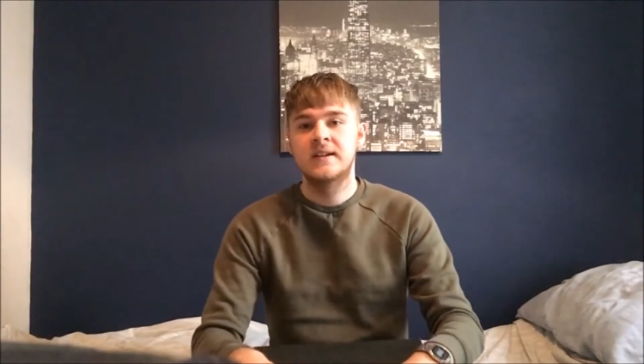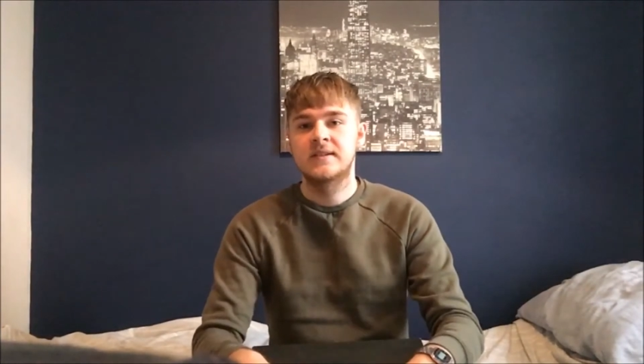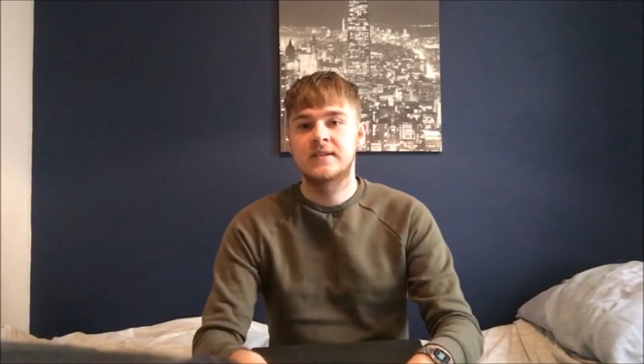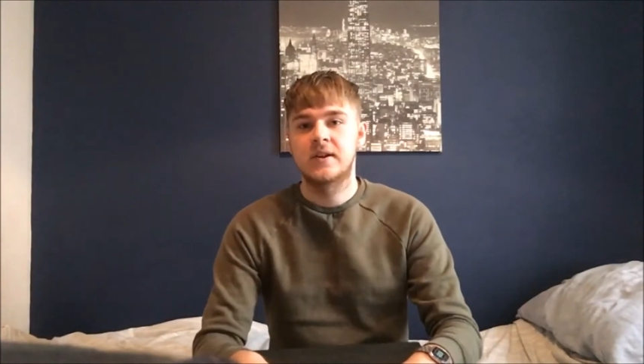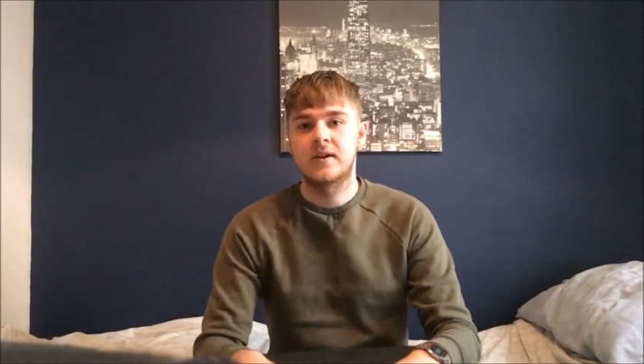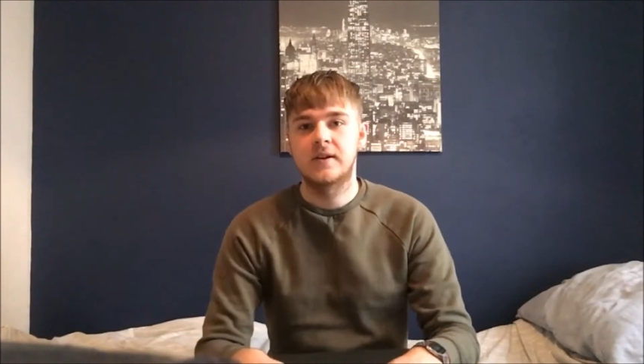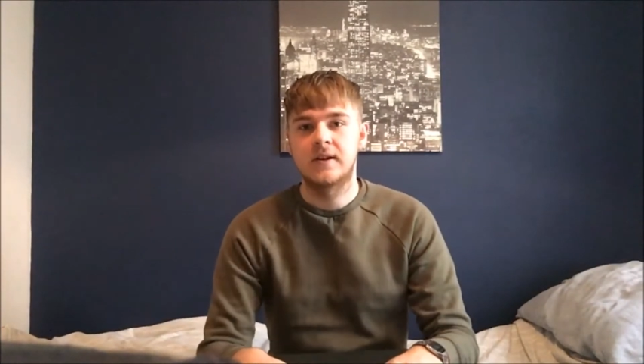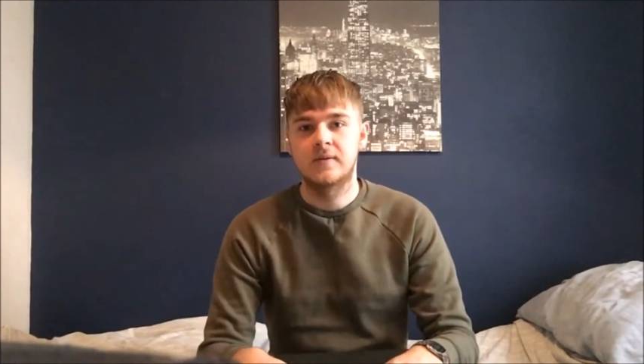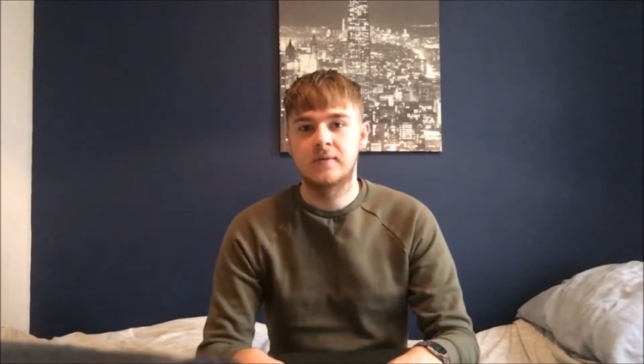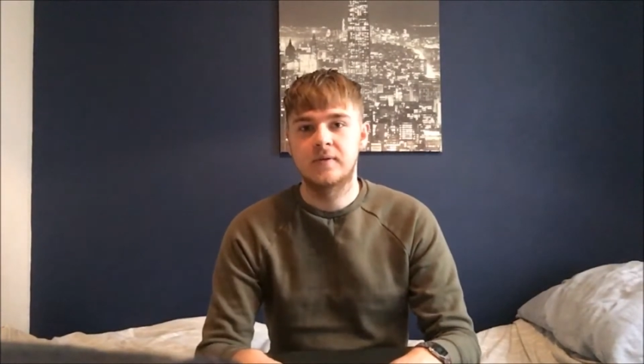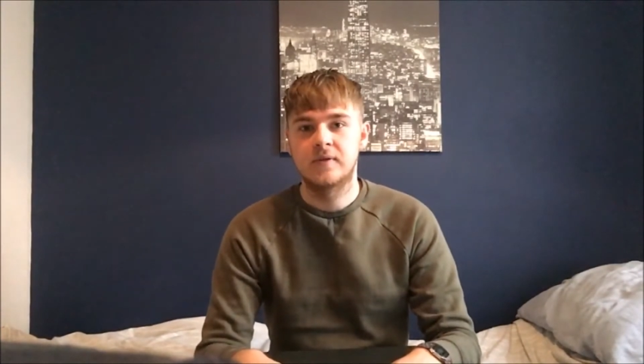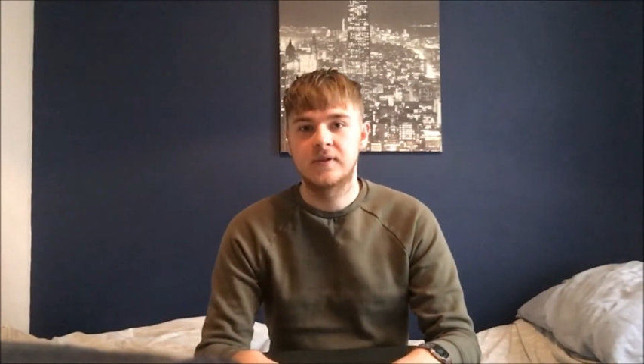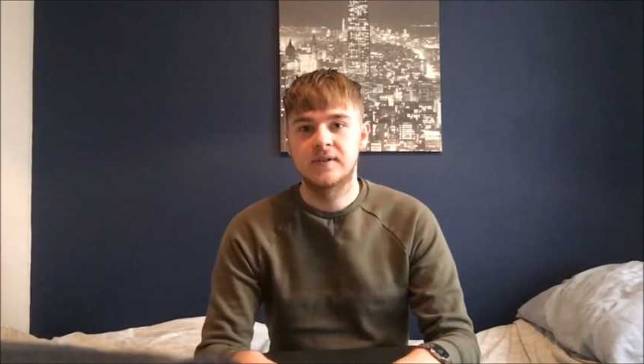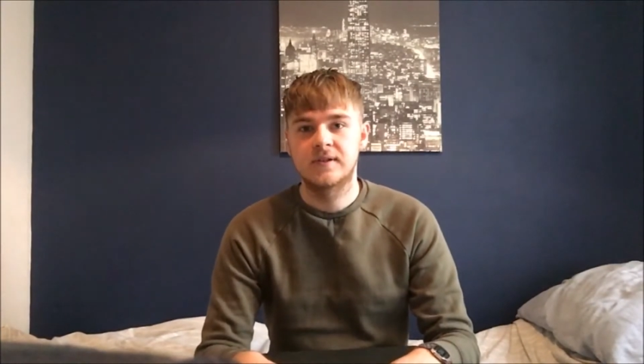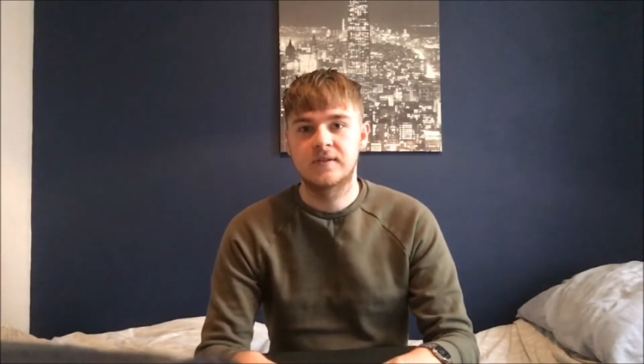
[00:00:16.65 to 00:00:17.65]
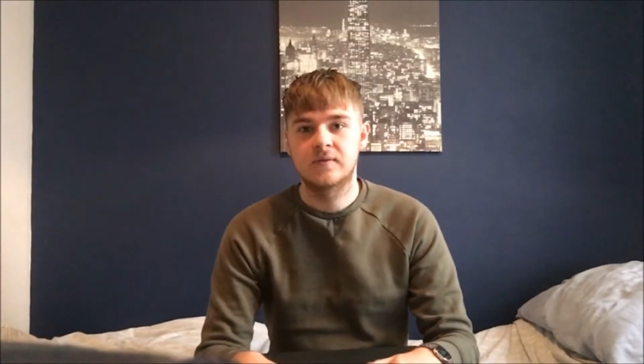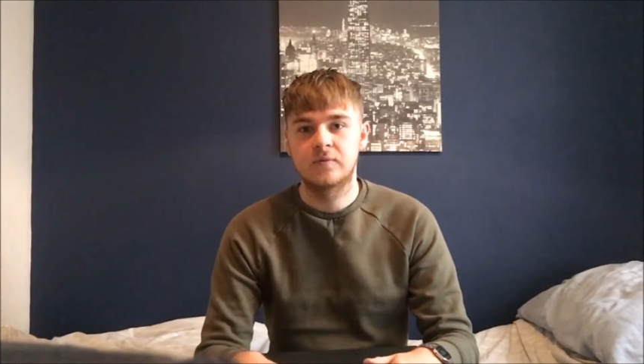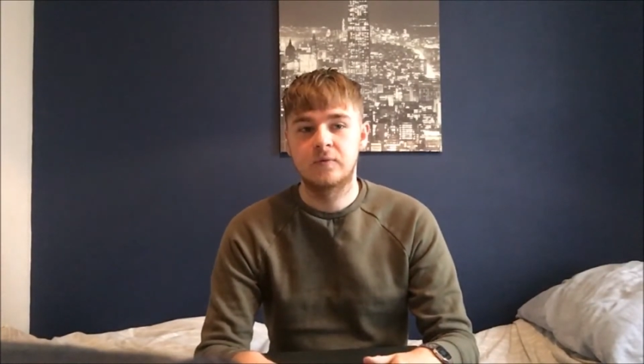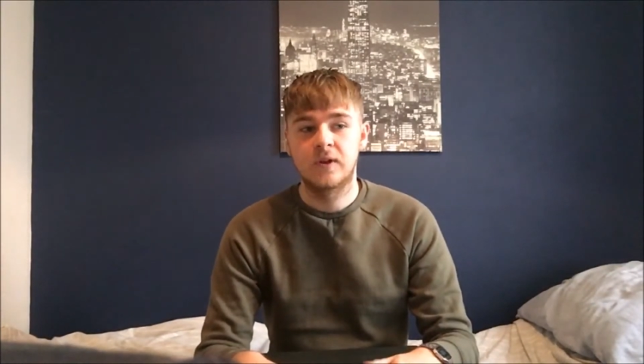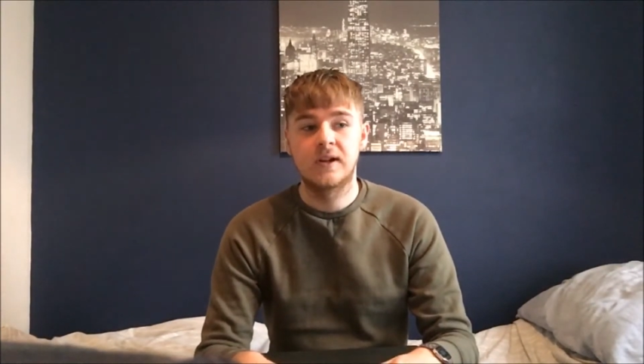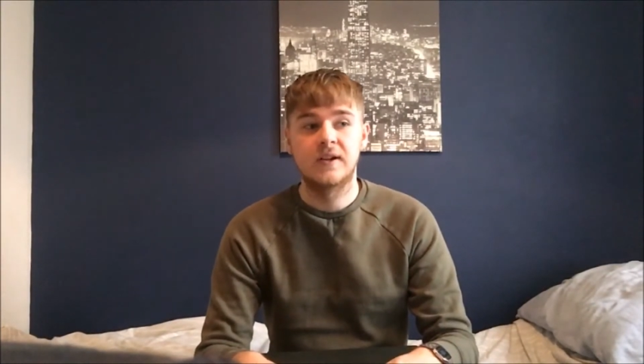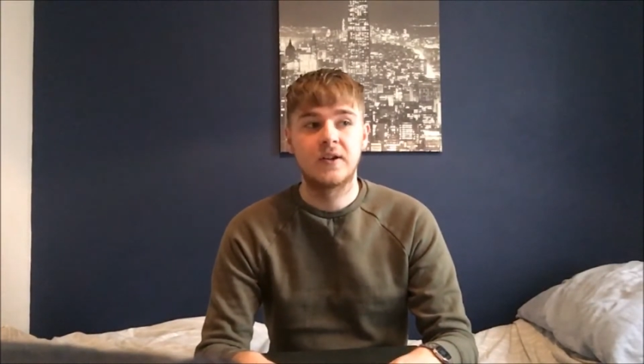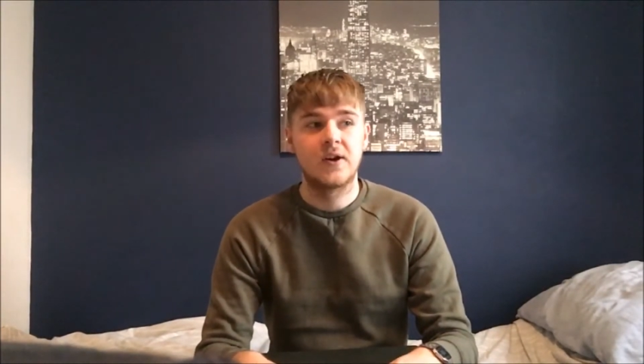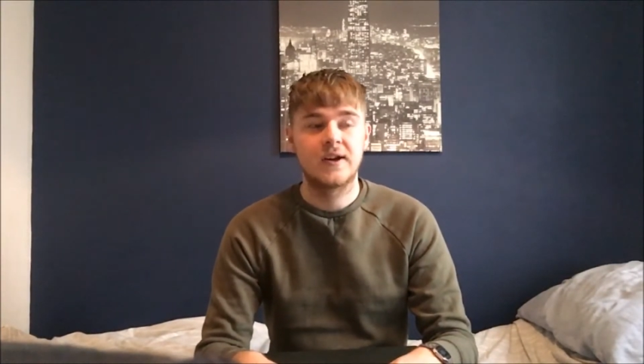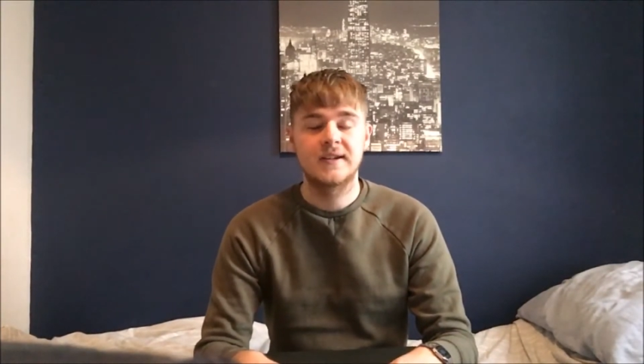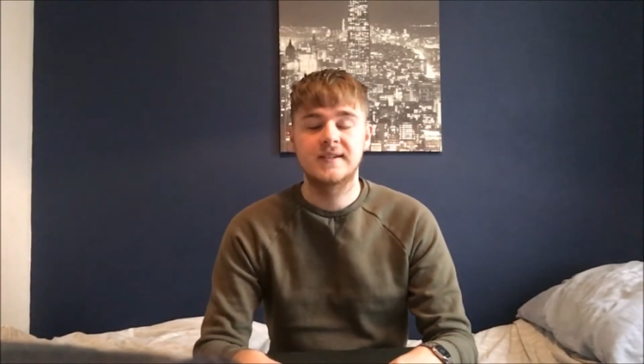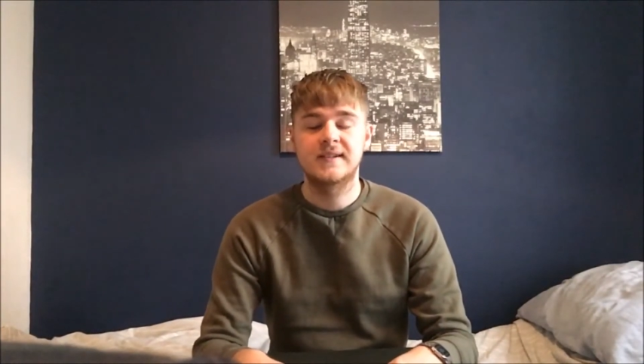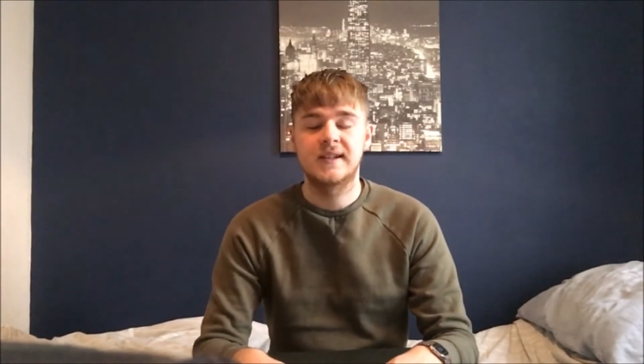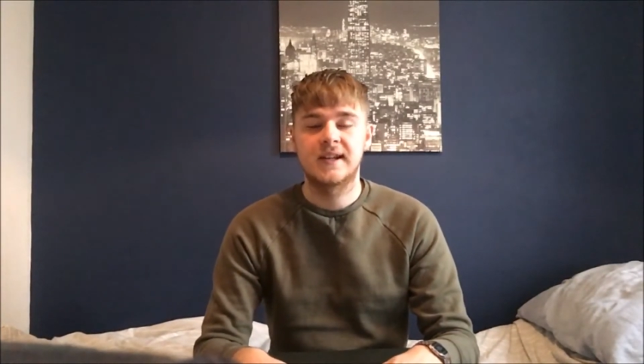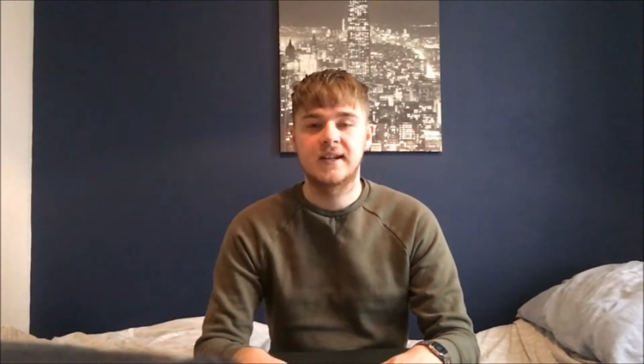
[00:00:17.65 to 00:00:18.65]
So it was really
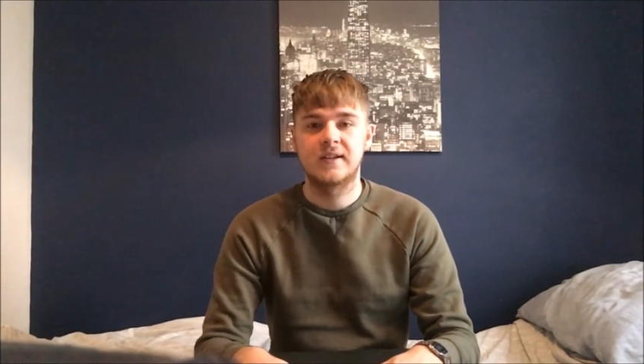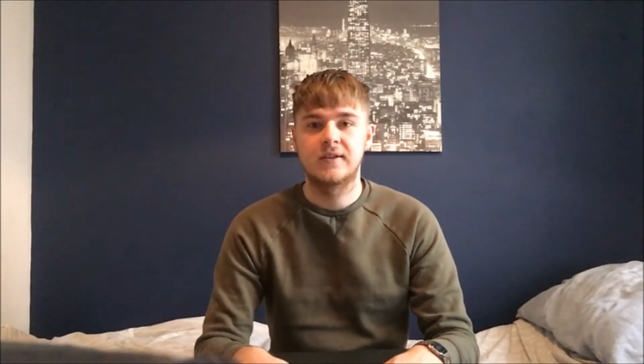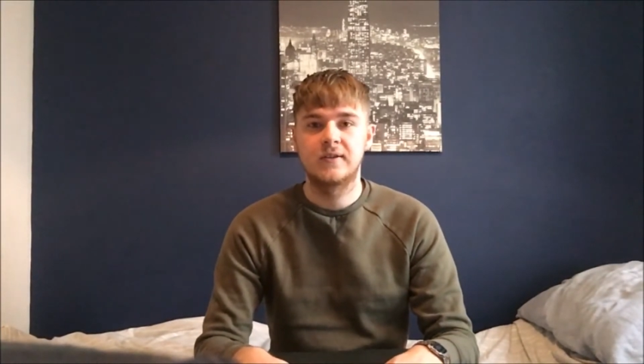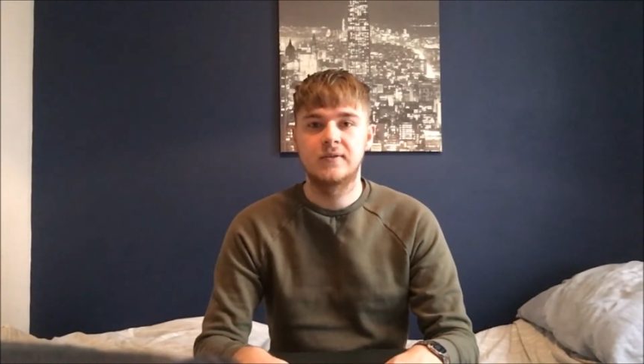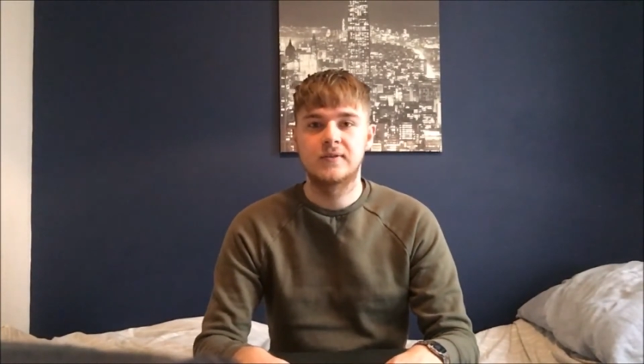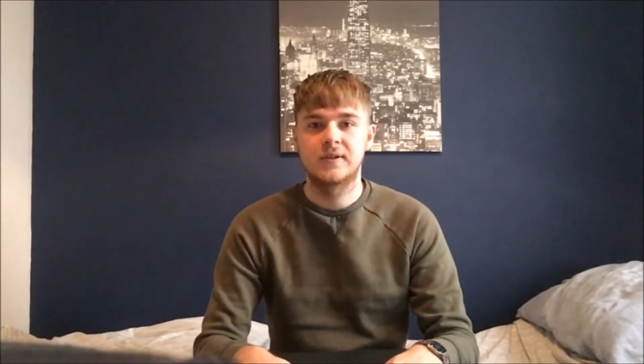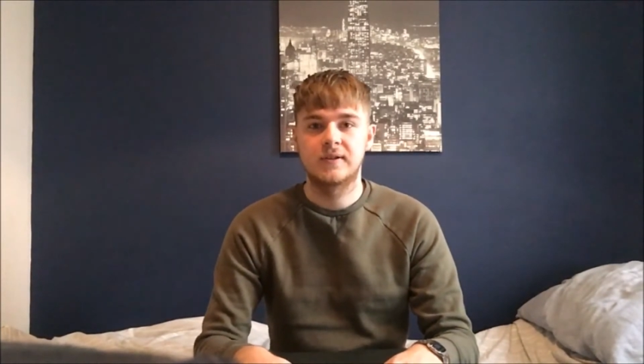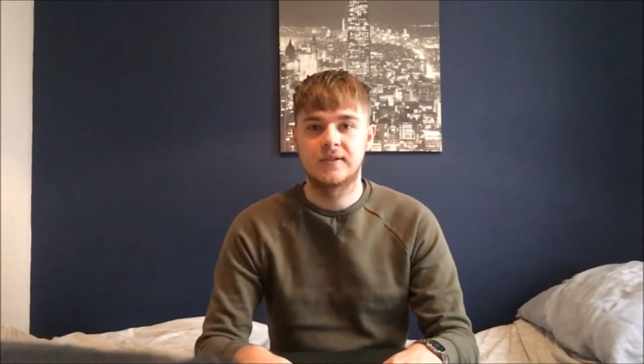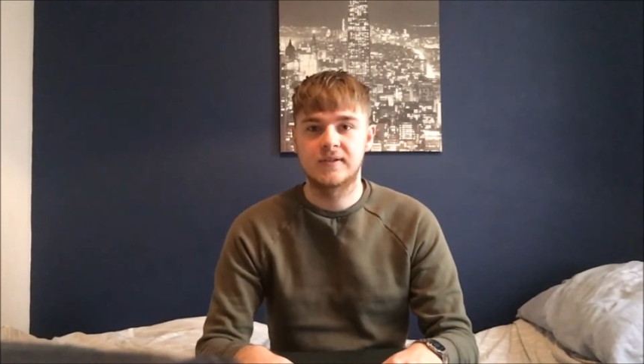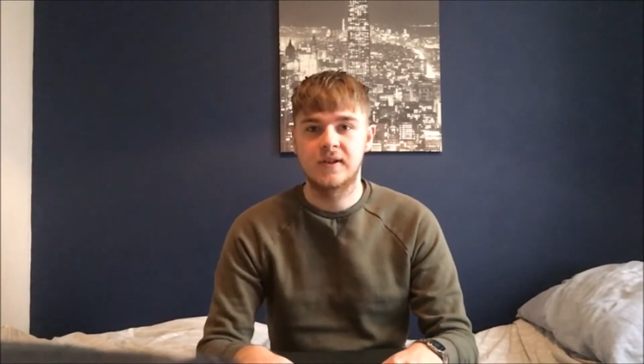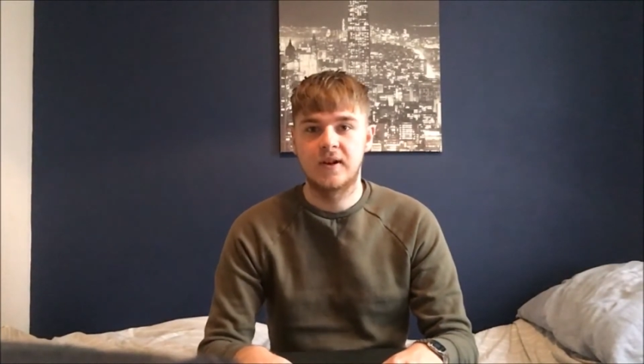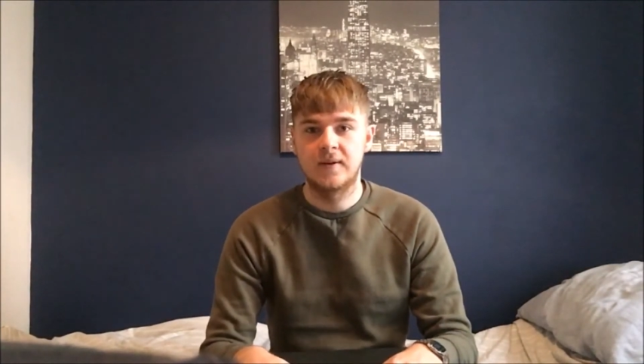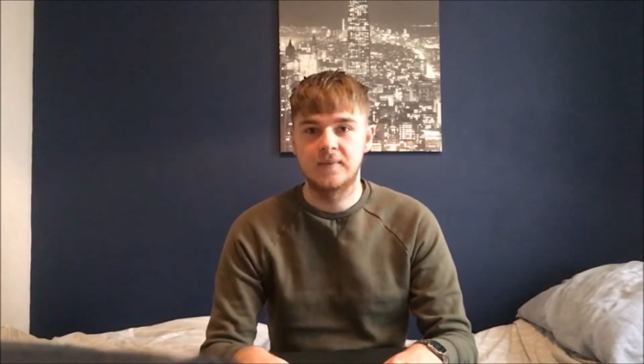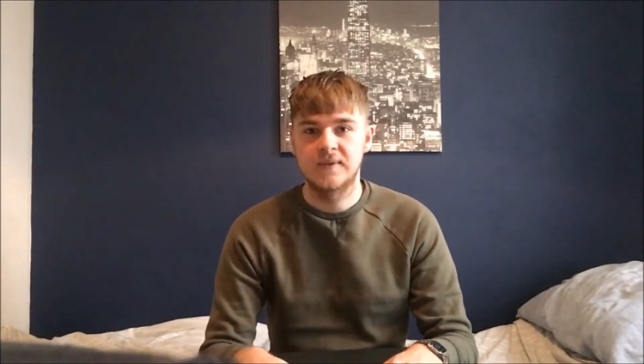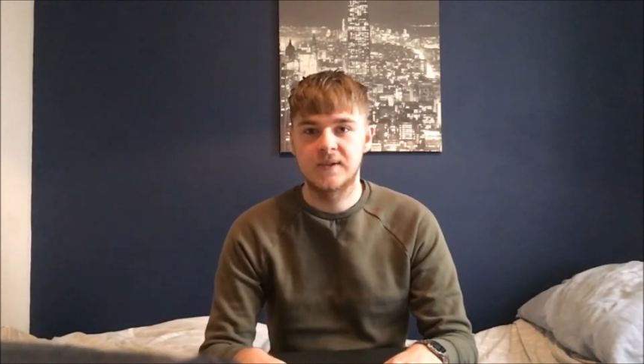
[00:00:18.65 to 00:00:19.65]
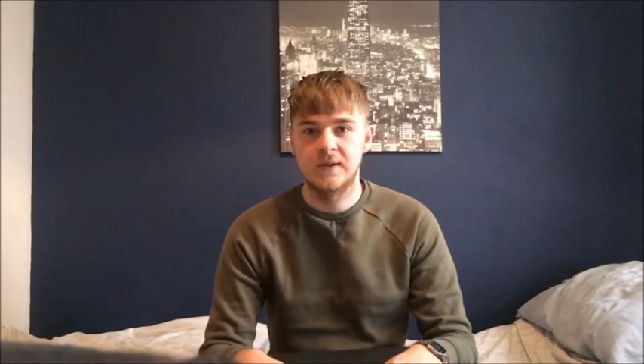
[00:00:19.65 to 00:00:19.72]
nice that you took the time